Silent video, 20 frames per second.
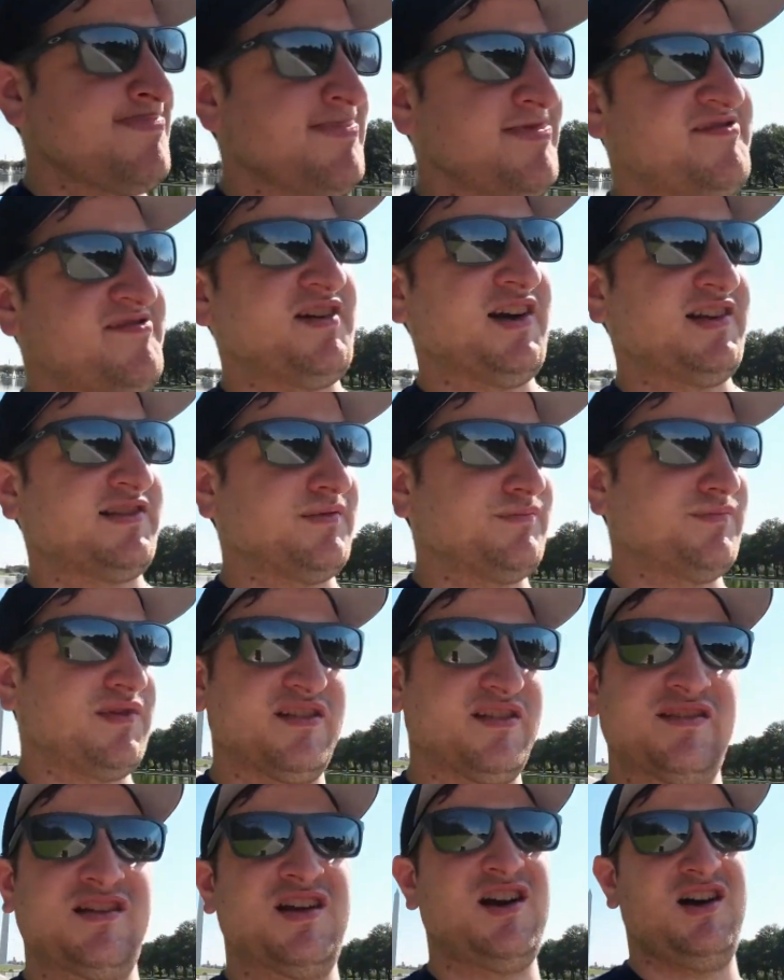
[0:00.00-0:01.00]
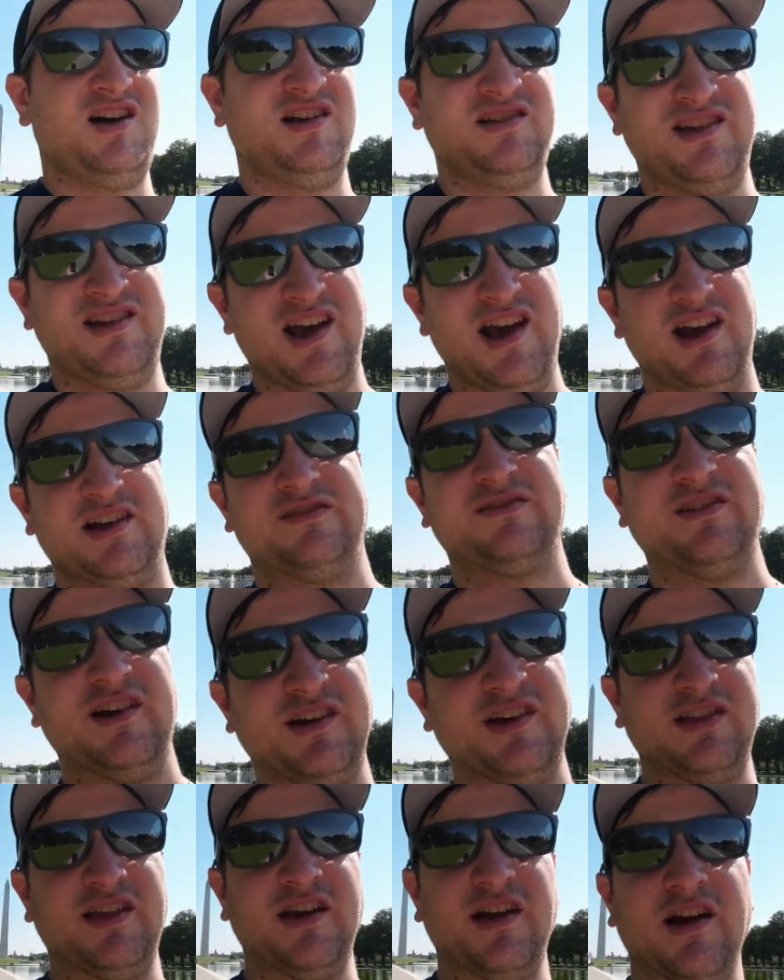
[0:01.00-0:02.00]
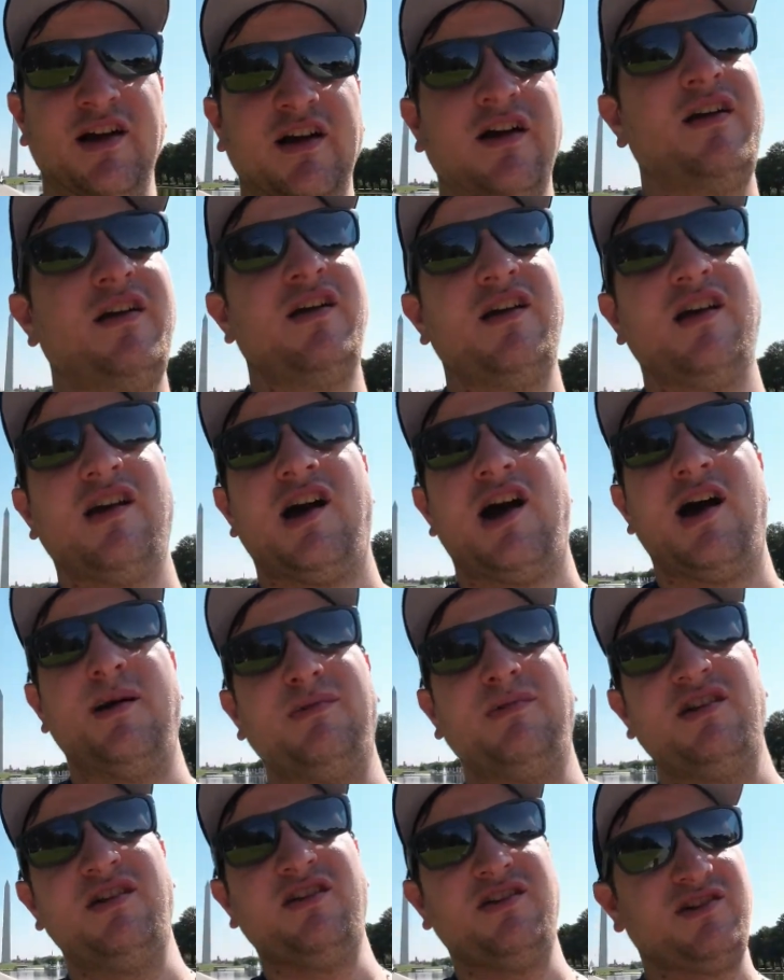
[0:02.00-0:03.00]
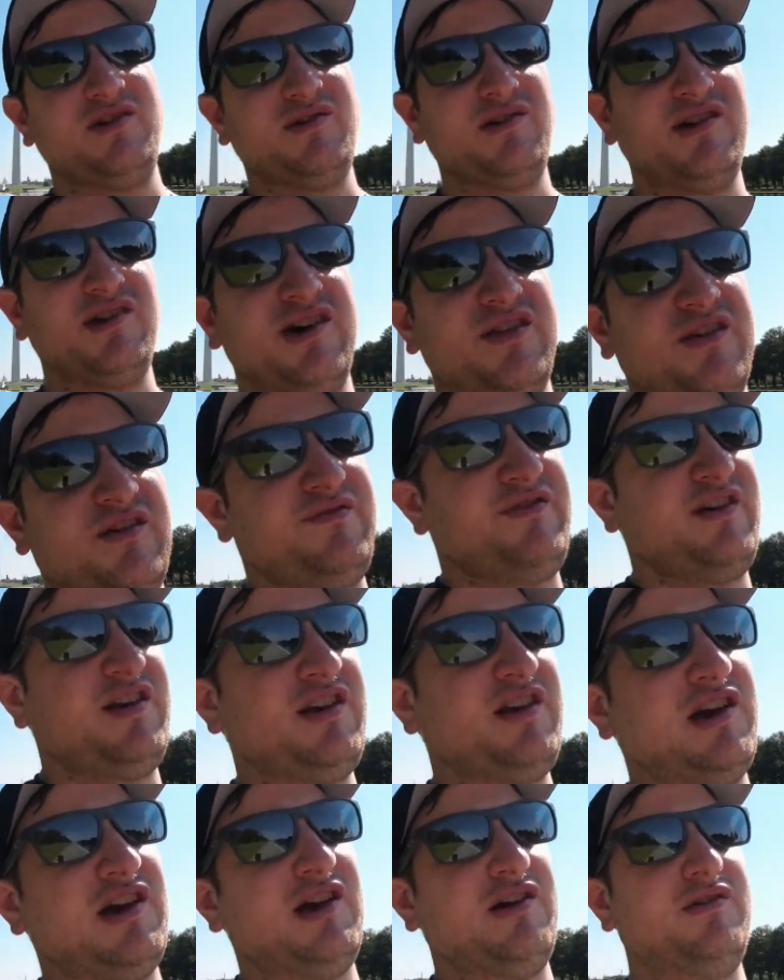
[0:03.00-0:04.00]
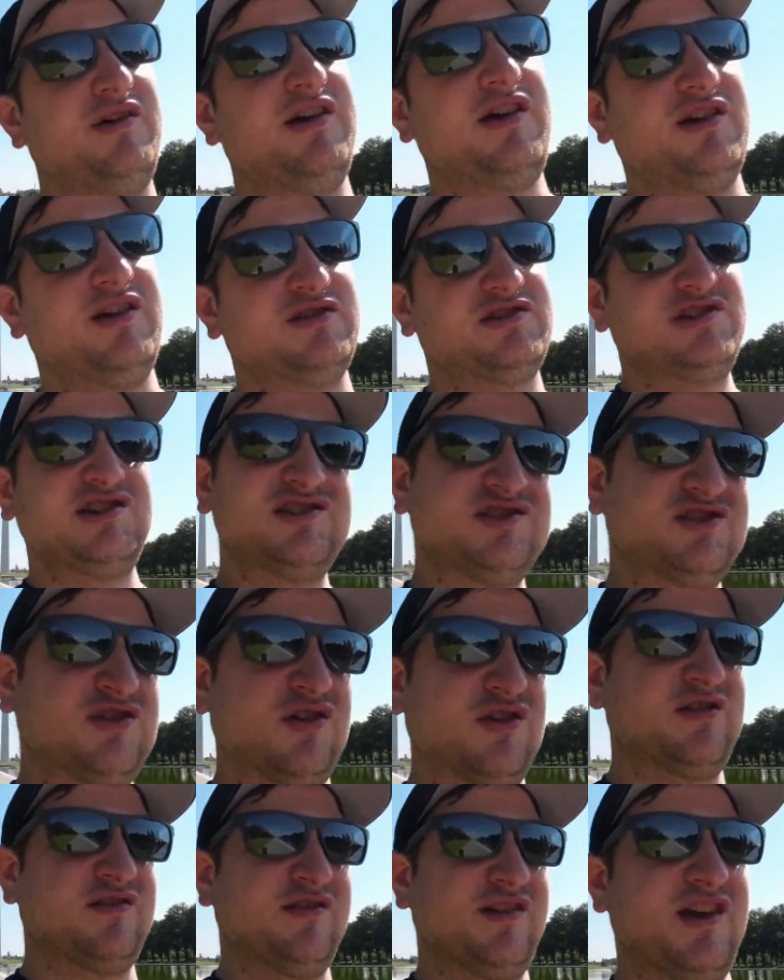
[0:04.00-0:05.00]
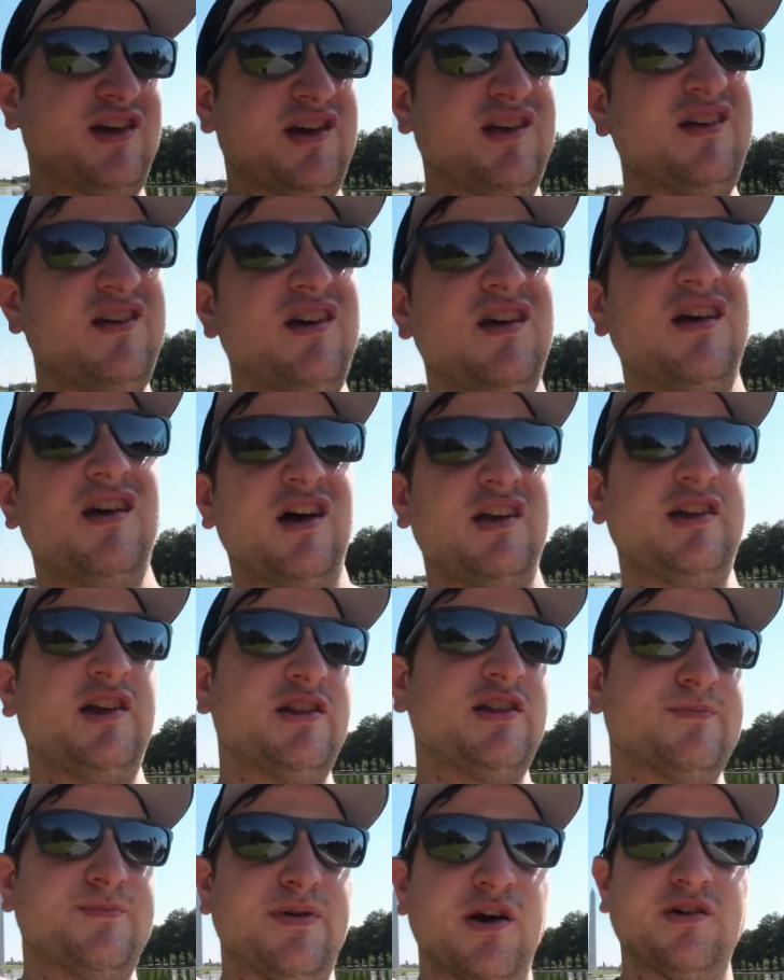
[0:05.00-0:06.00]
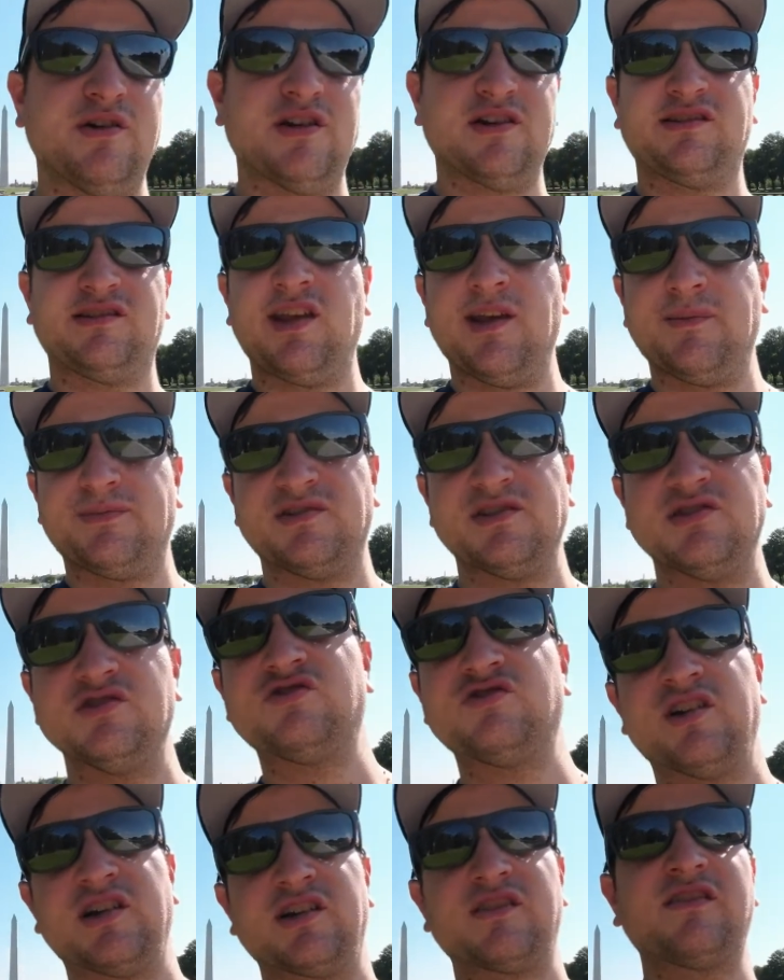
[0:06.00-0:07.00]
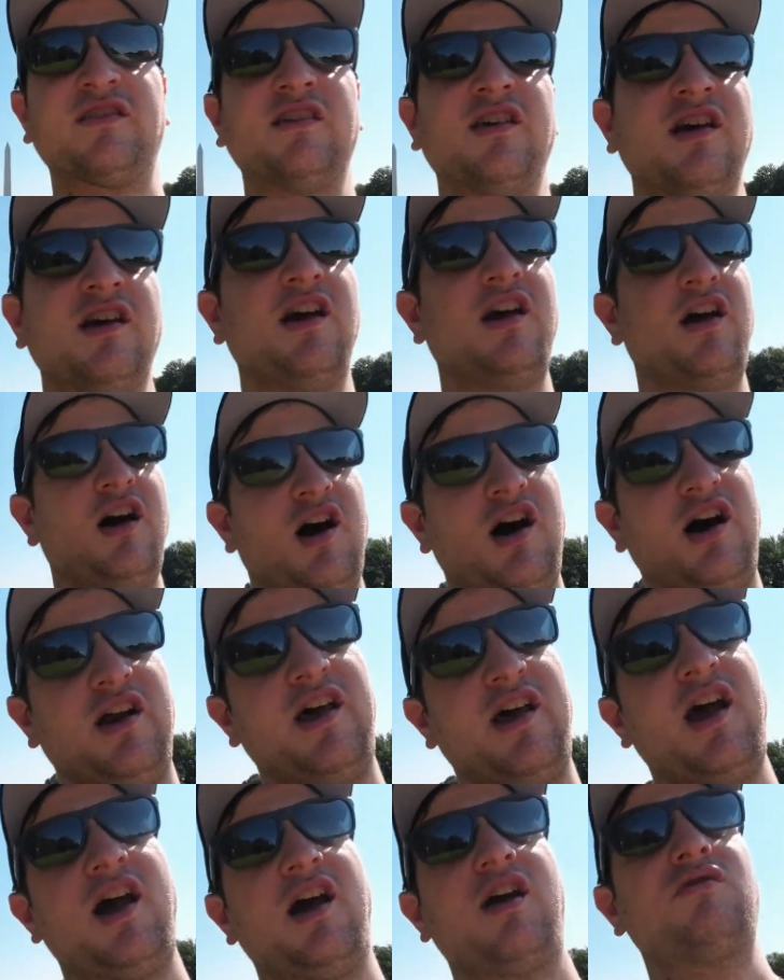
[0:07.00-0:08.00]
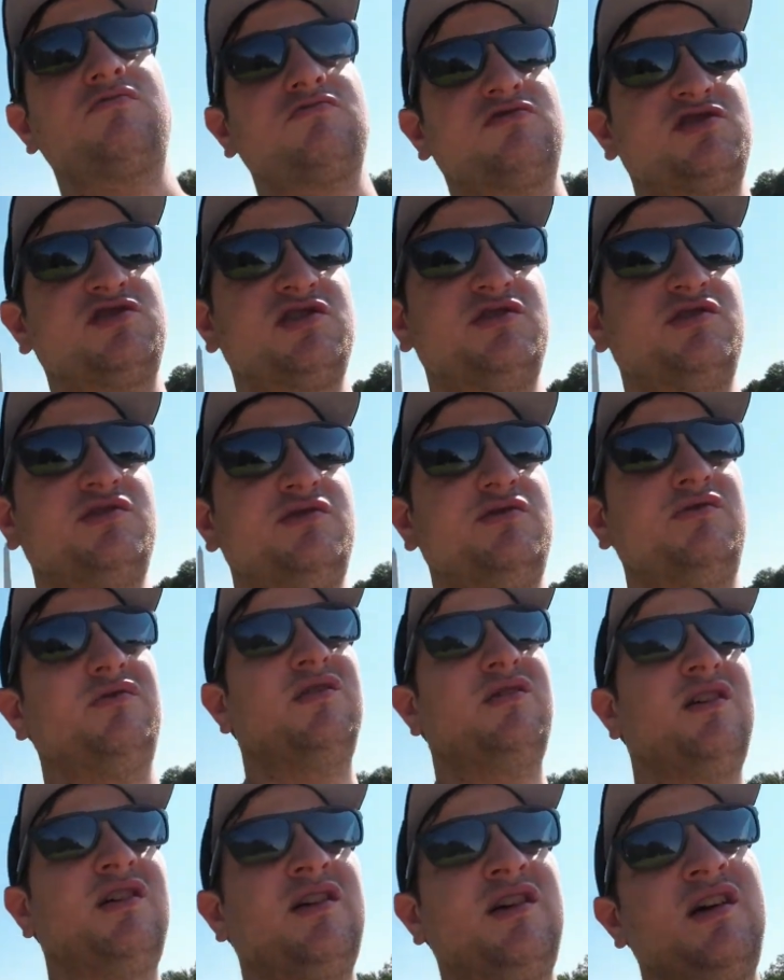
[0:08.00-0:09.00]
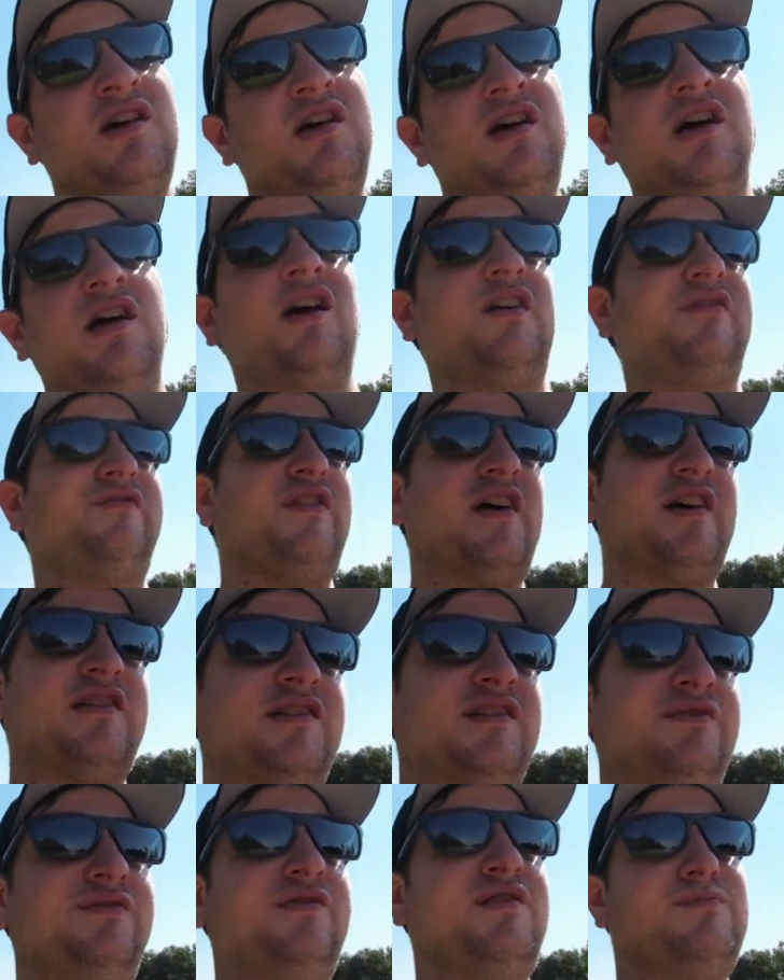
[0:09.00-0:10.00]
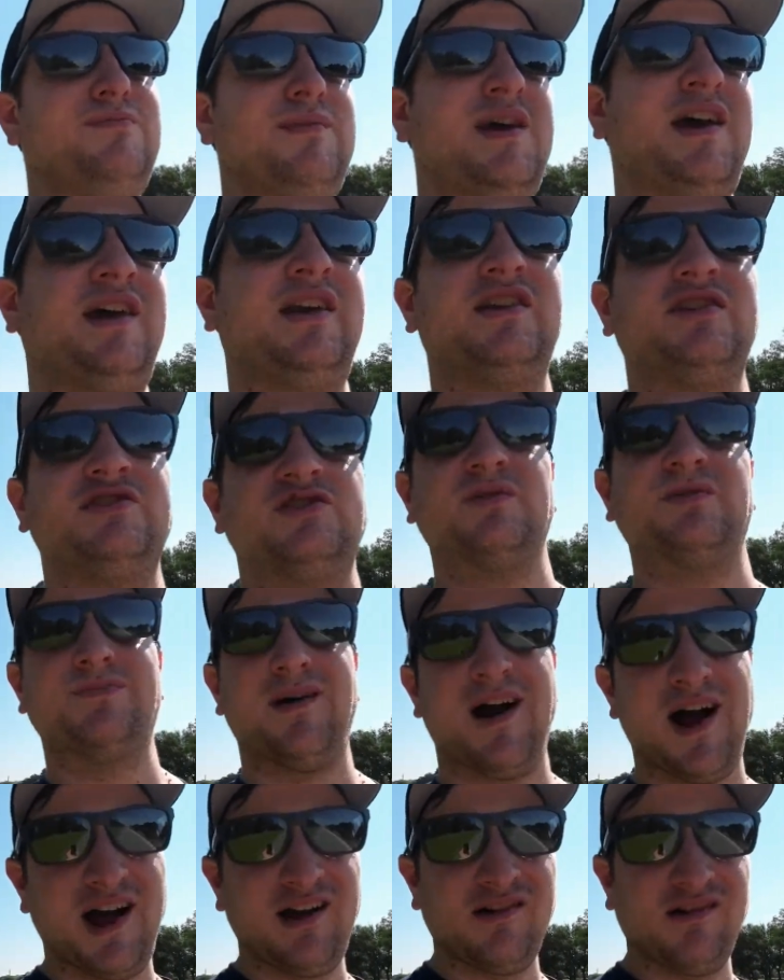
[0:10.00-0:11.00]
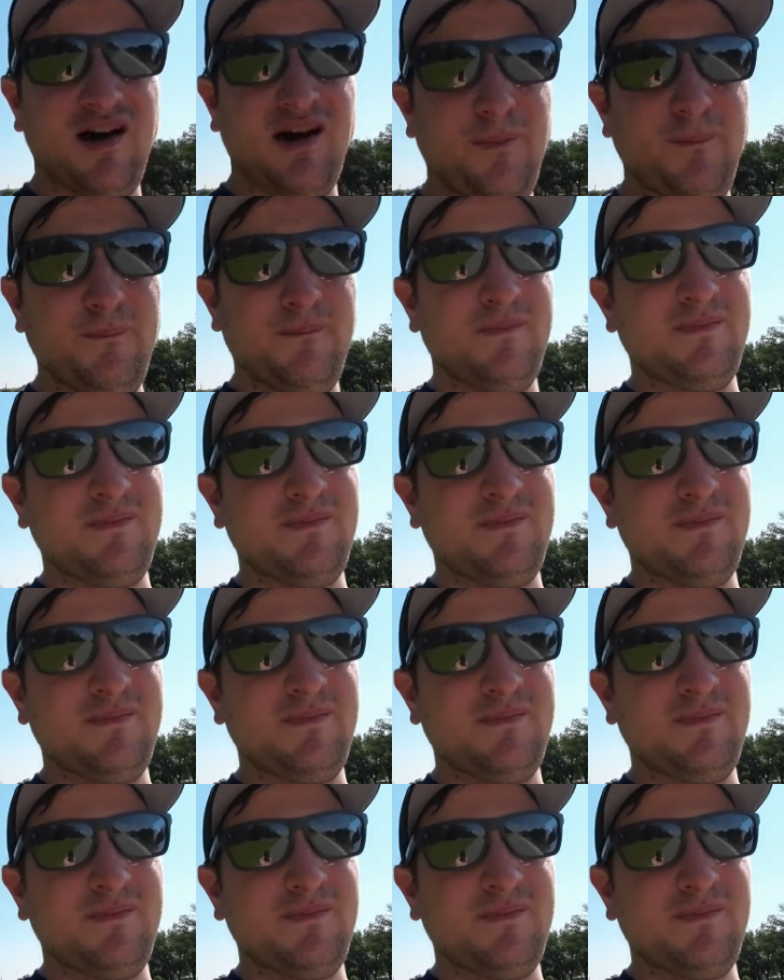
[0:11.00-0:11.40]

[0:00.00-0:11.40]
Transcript: So that's a missed contact right there. I'm going to do another video here shortly, another POTA tips and tricks on how to effectively manage a pileup.